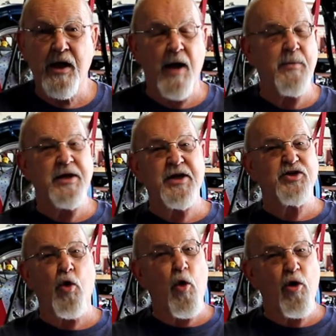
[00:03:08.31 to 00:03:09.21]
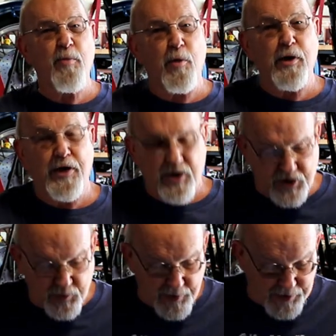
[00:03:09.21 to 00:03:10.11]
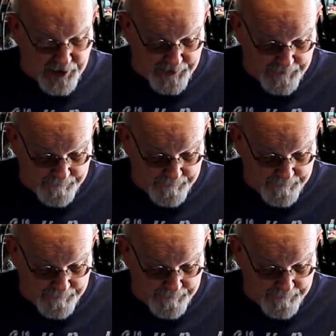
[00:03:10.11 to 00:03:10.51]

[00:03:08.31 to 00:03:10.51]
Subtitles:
I mean, it's horrible in Australia.